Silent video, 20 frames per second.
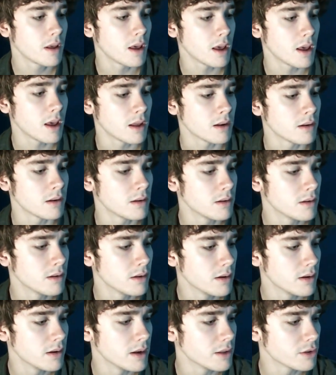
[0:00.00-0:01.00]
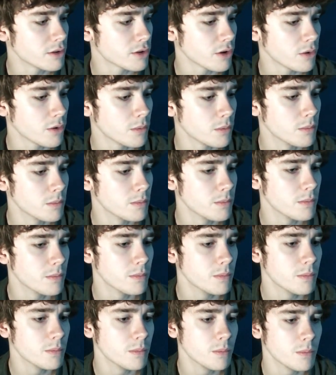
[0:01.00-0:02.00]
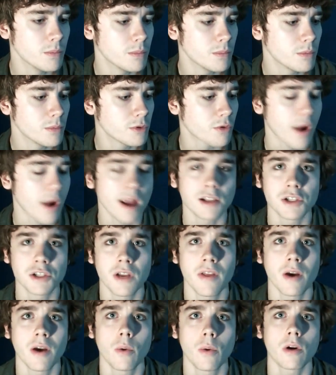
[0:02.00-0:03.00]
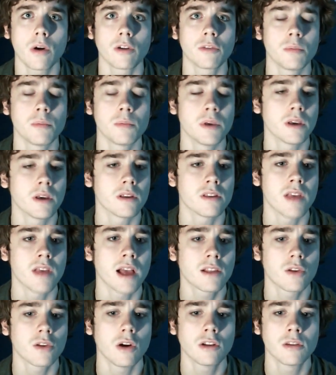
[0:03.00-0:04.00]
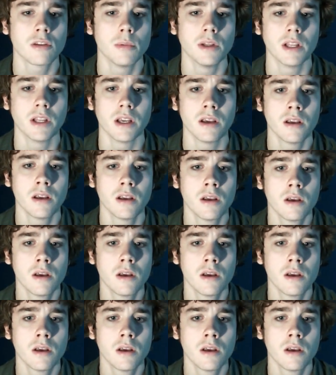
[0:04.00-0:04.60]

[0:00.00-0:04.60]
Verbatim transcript: And it's so strange how that works because that's ultimately